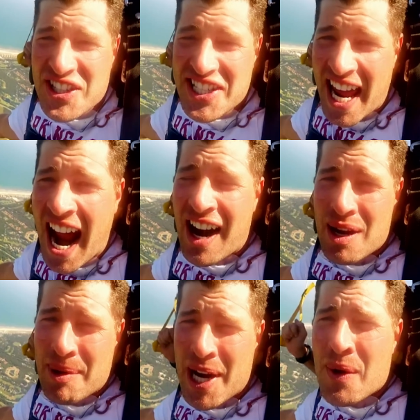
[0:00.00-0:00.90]
was
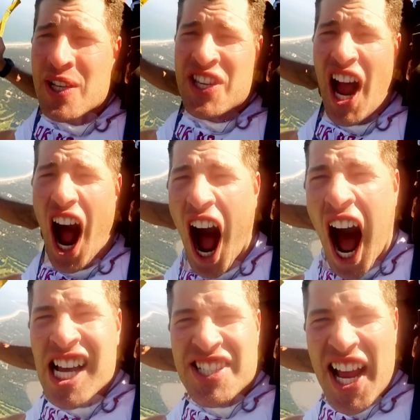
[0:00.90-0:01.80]
scary, but it was
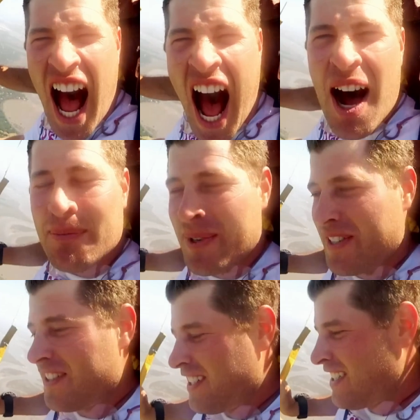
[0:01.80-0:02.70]
awesome!
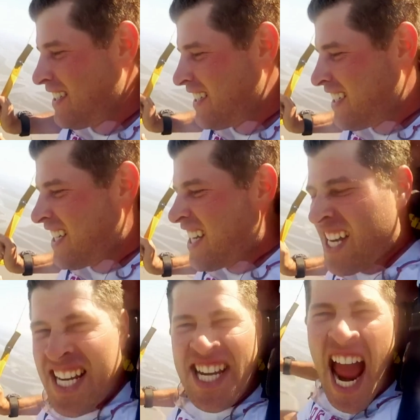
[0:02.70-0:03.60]

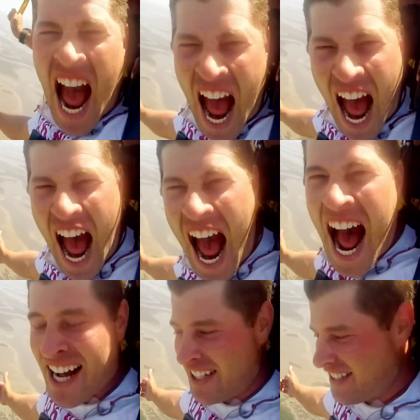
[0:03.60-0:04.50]

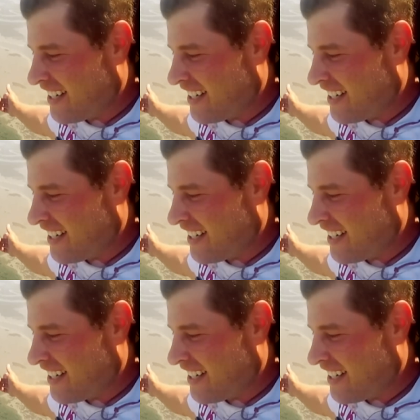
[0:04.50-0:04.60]
Yeah!